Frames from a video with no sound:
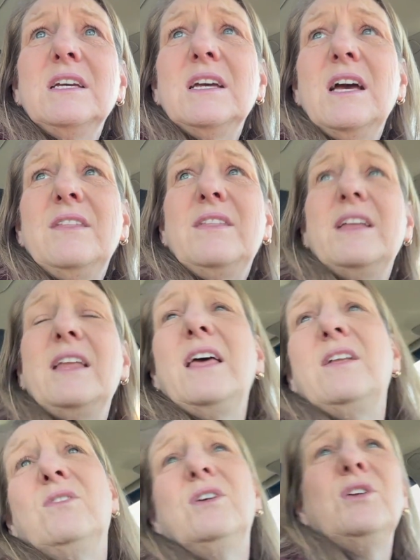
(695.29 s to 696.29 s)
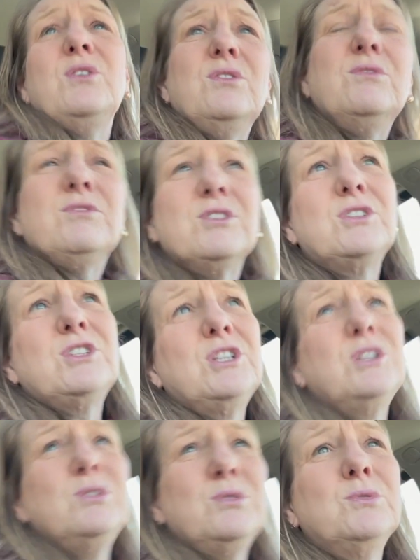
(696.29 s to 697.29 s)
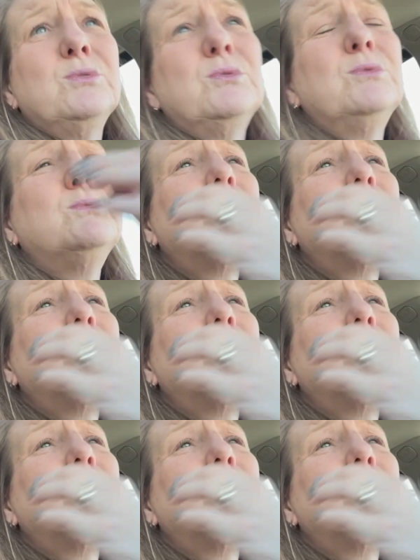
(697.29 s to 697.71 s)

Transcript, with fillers: and then head on over to